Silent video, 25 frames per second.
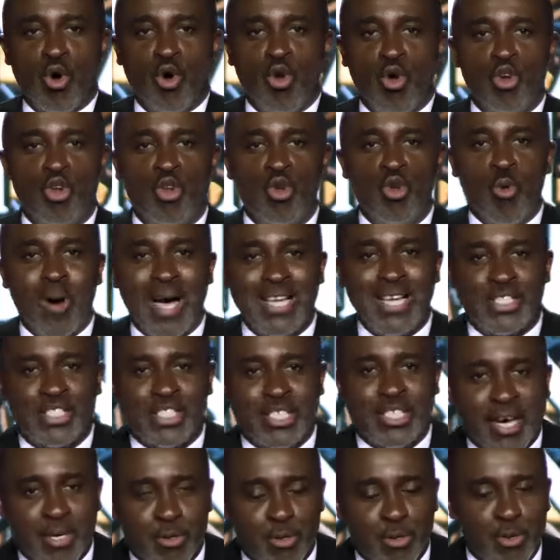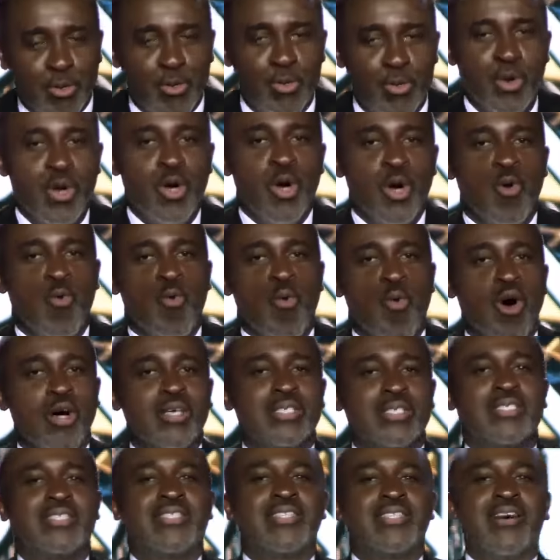Oluwasegun was
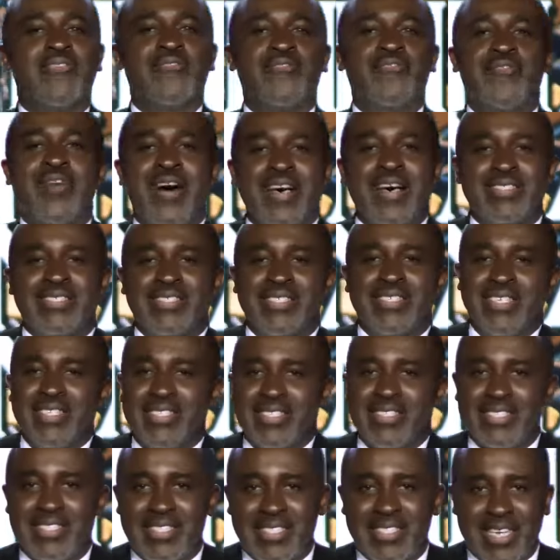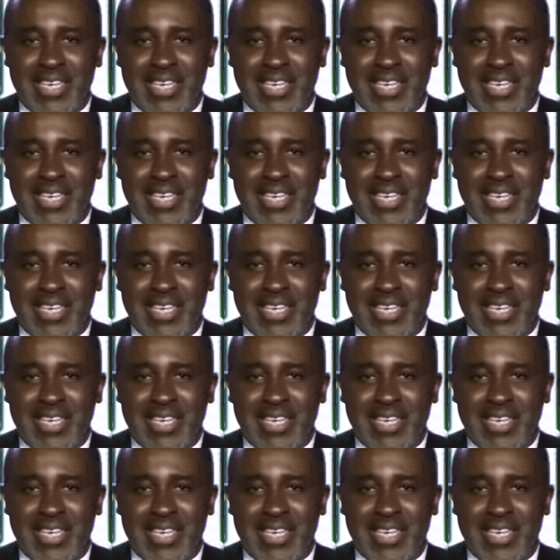the fastest,